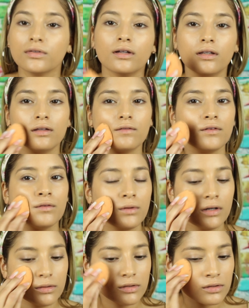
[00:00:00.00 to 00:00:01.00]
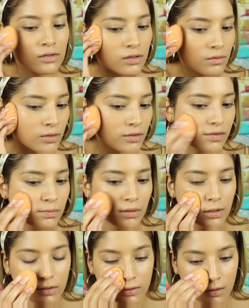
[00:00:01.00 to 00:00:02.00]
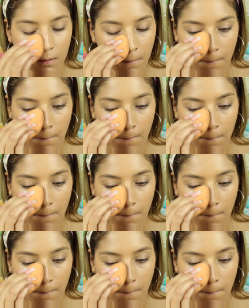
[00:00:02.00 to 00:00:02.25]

And then if you want, just go in with a sponge.